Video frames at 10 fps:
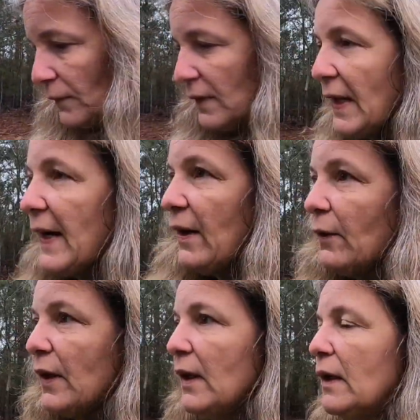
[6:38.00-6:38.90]

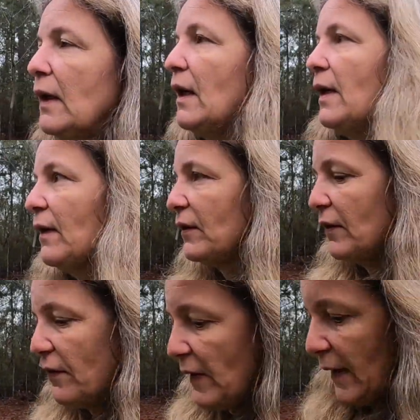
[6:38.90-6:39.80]
Now,
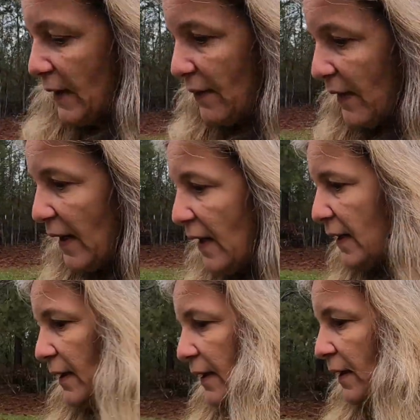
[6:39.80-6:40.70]
another thing
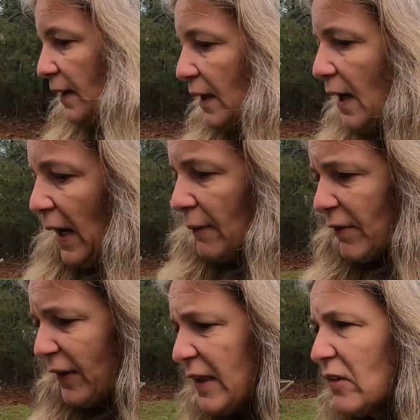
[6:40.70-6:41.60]
that I'm
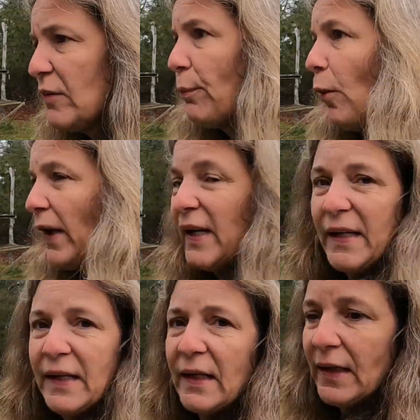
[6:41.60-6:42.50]
very
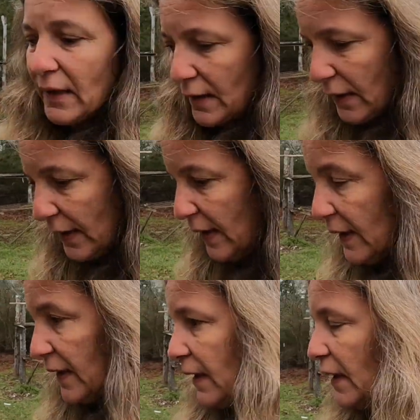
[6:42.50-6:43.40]
disappointed
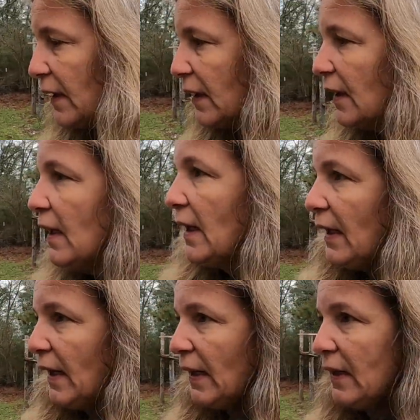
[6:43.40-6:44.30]
in
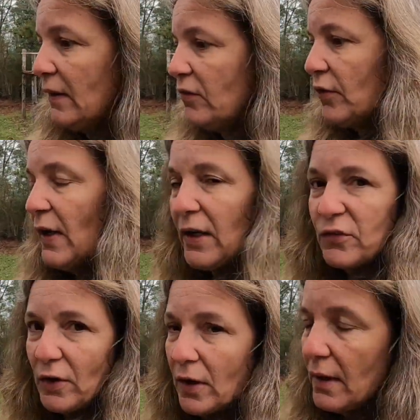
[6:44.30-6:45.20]
is you guys
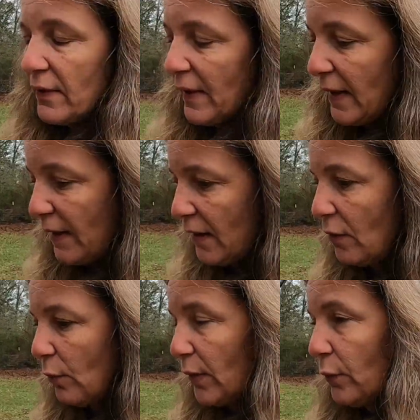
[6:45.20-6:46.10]
saw that
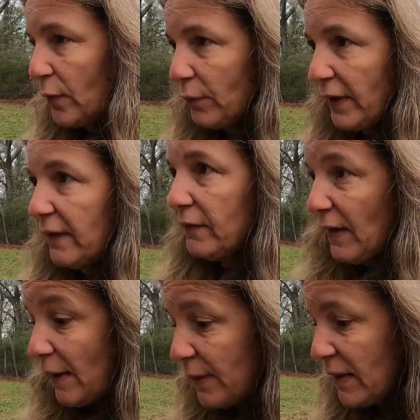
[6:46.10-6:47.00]
we were breeding the
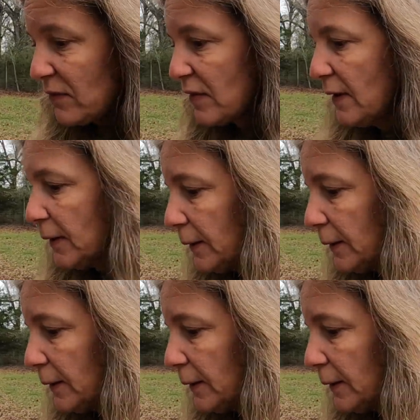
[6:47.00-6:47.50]
rabbits.